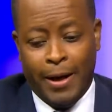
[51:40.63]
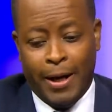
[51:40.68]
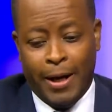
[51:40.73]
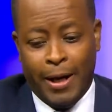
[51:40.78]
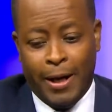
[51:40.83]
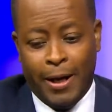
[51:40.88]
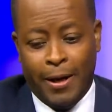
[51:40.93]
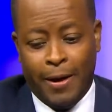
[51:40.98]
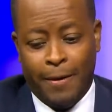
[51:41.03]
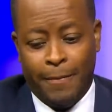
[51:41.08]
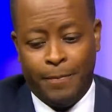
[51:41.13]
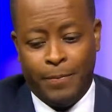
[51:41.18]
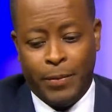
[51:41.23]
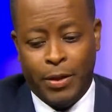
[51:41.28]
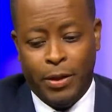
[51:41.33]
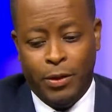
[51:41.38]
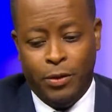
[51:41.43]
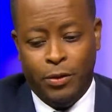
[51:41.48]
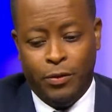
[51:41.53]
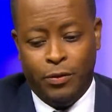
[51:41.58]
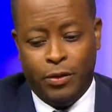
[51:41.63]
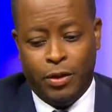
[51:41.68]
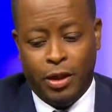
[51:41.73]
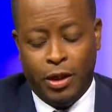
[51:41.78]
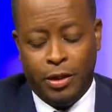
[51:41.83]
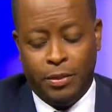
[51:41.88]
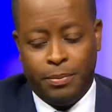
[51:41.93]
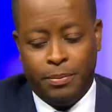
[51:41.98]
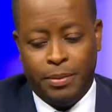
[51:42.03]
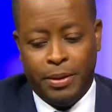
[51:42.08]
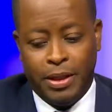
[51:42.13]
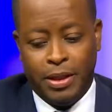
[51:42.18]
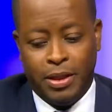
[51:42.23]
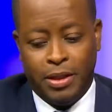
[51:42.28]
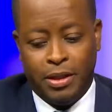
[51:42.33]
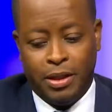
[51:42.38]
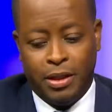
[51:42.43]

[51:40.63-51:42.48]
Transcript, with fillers: and you've got places